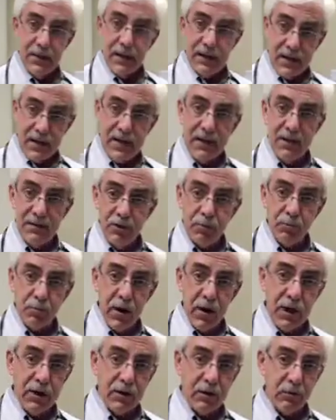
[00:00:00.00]
again, this
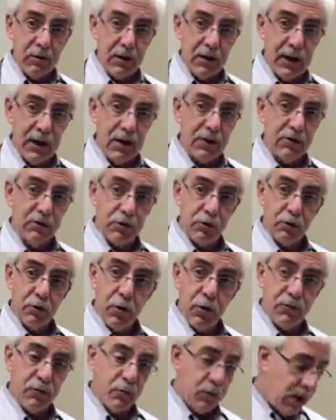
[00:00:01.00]
product only lasts for
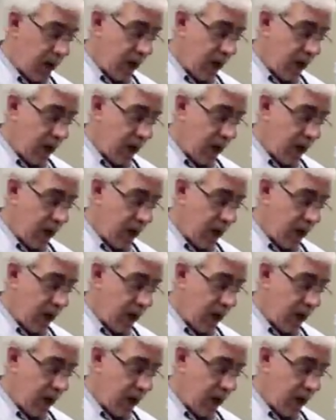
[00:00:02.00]
24